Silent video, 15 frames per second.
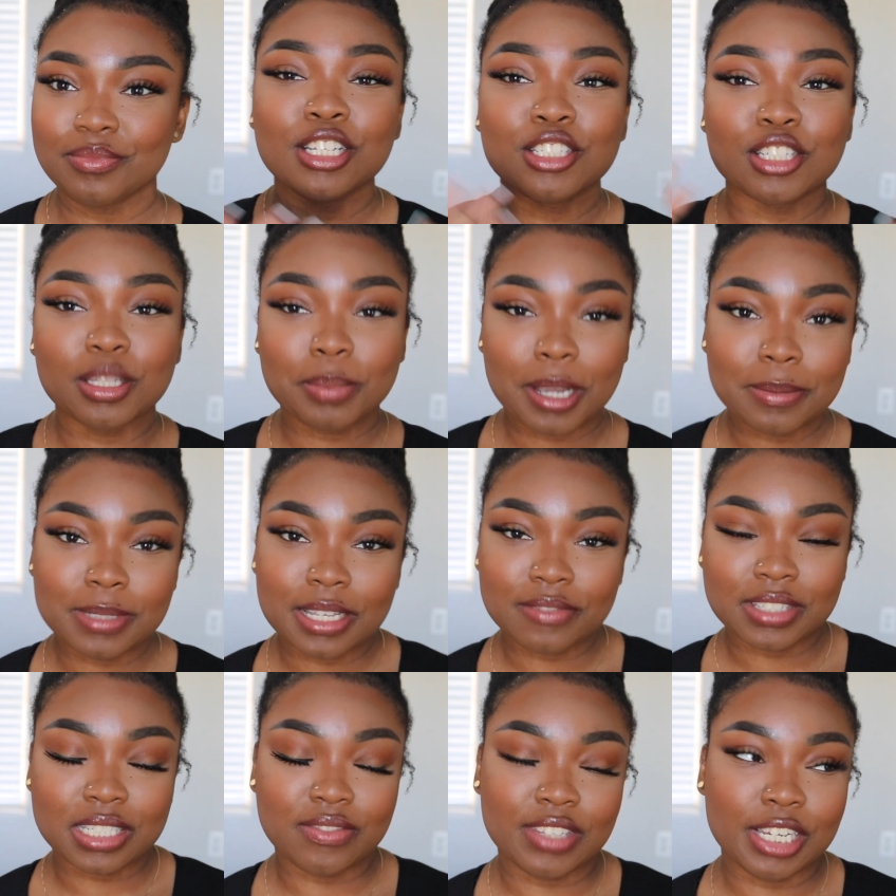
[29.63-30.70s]
So the purpose of
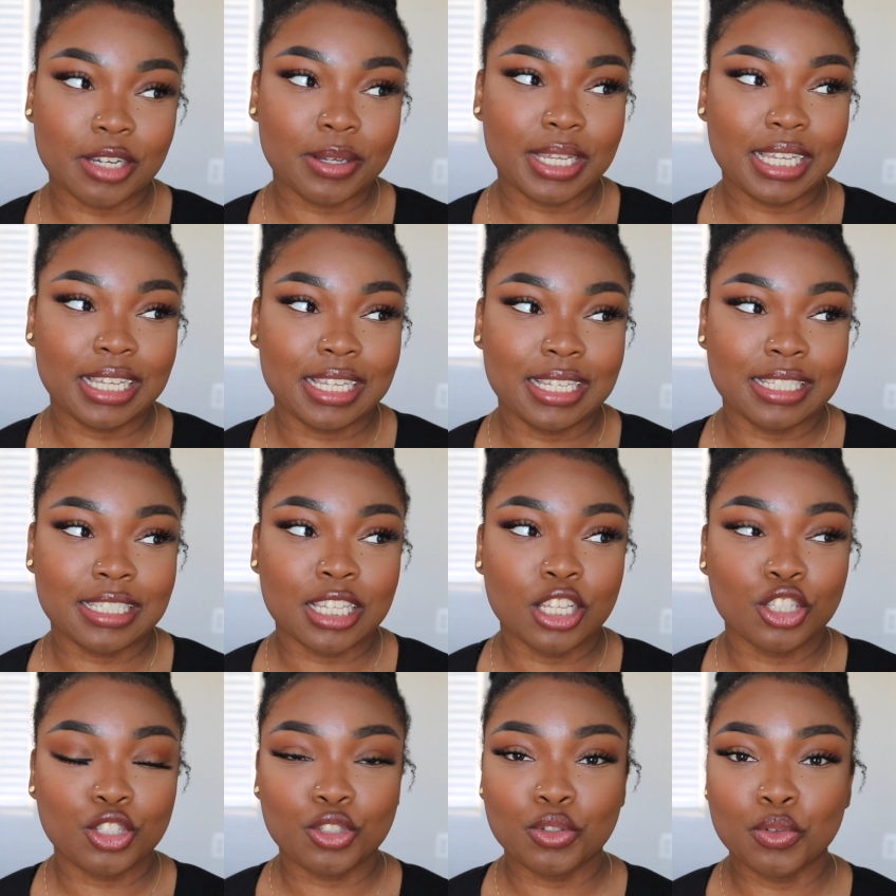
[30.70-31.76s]
this video is
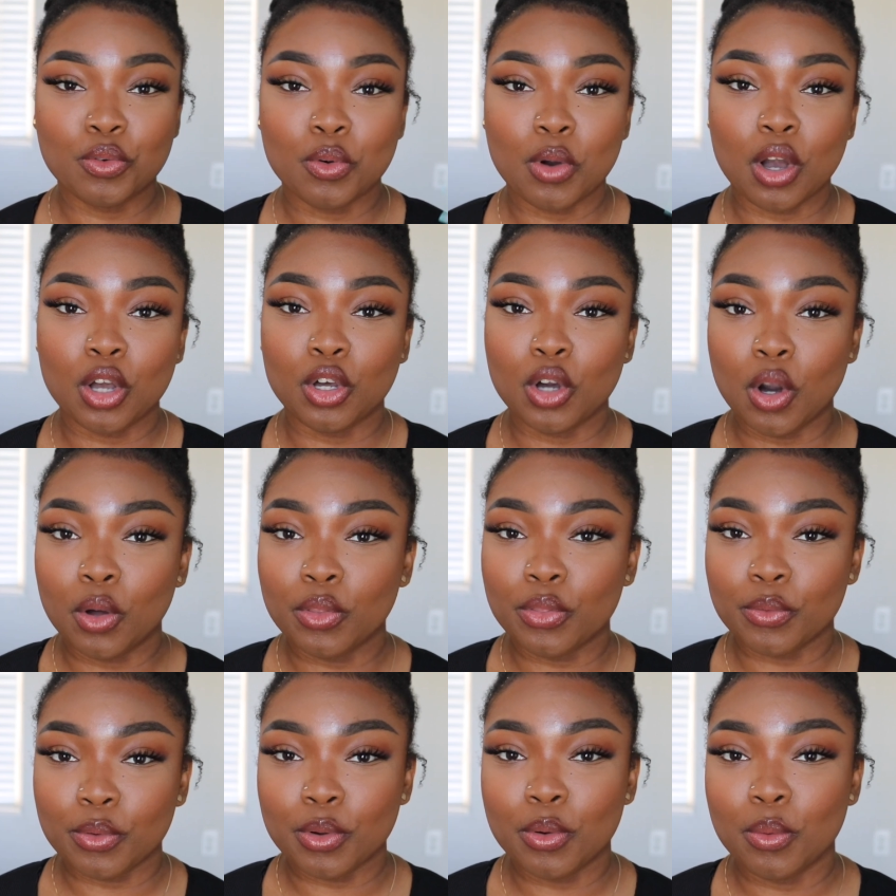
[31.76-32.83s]
to go
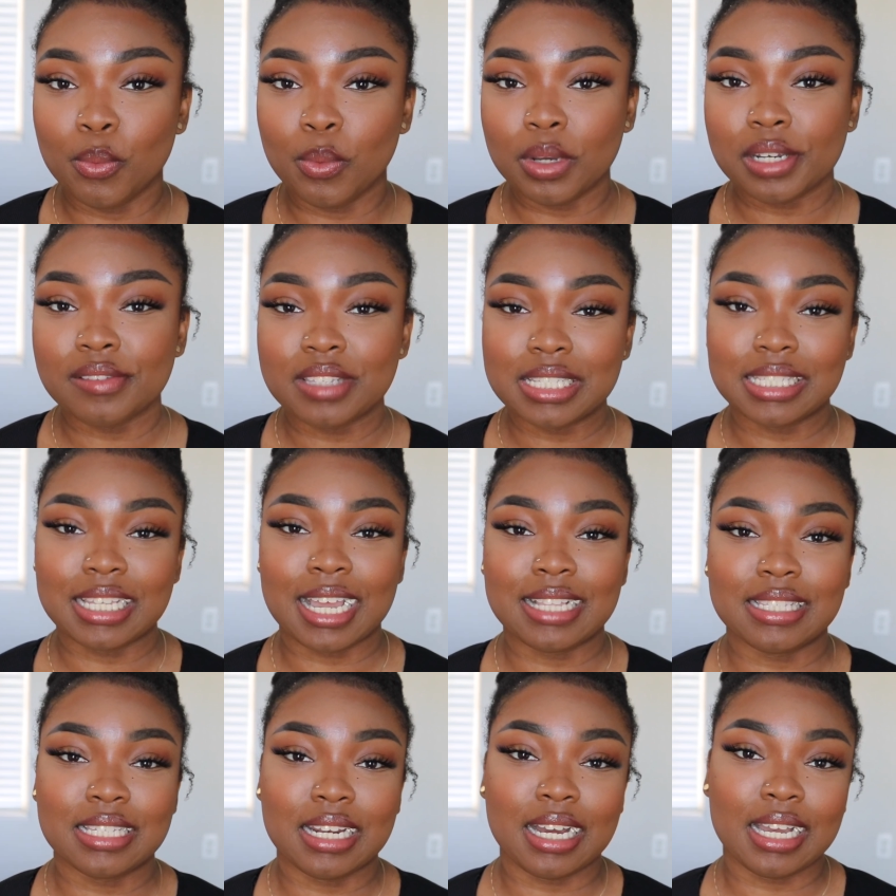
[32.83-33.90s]
through one of the
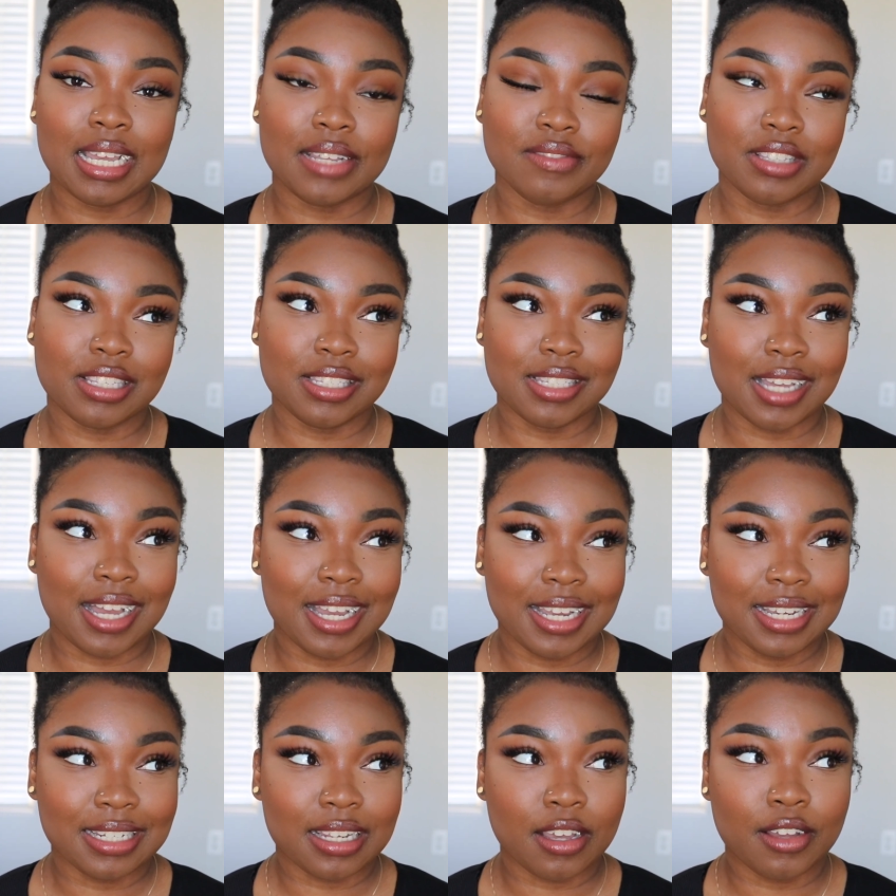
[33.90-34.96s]
sites that I had
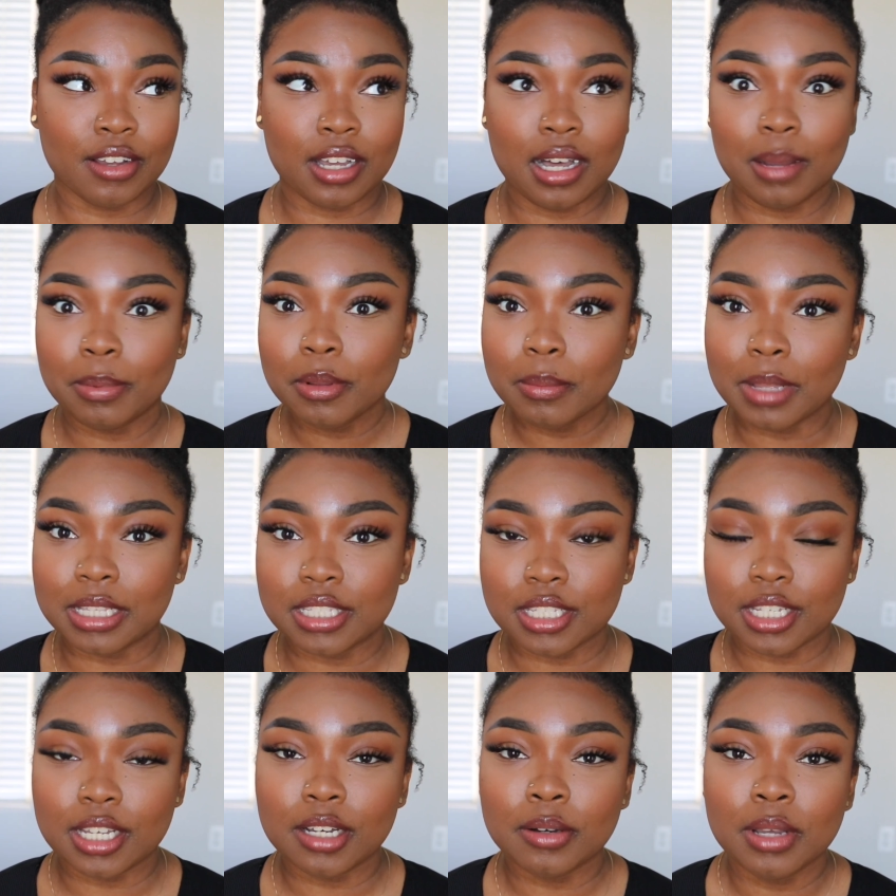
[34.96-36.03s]
designed a couple months
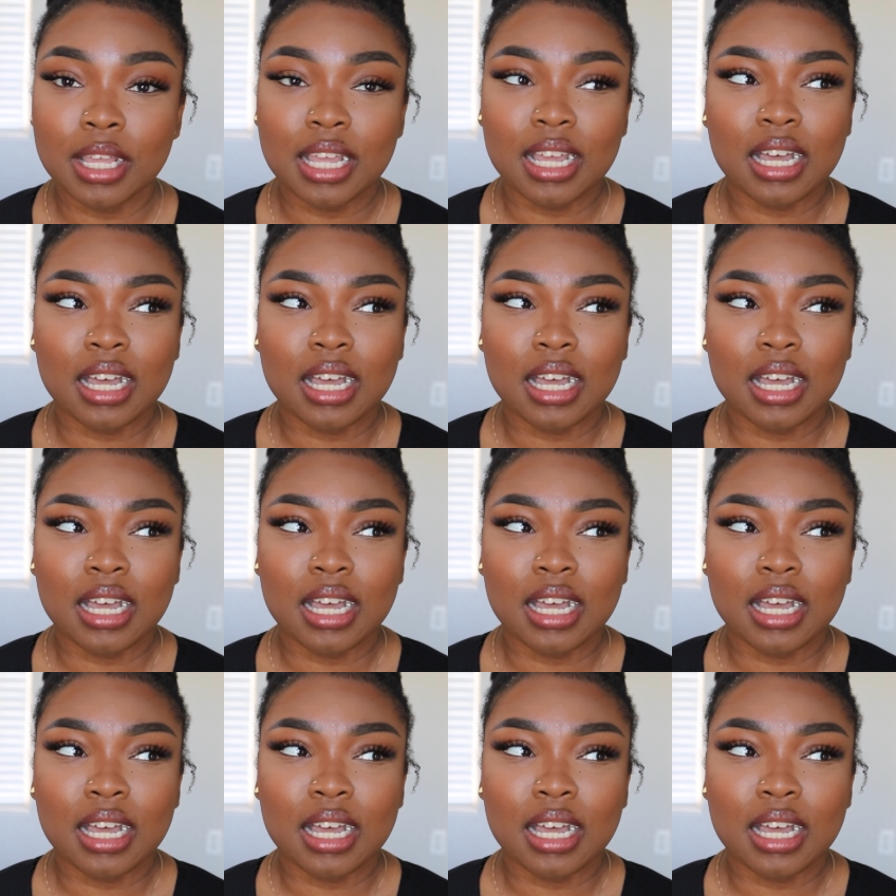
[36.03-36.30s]
ago.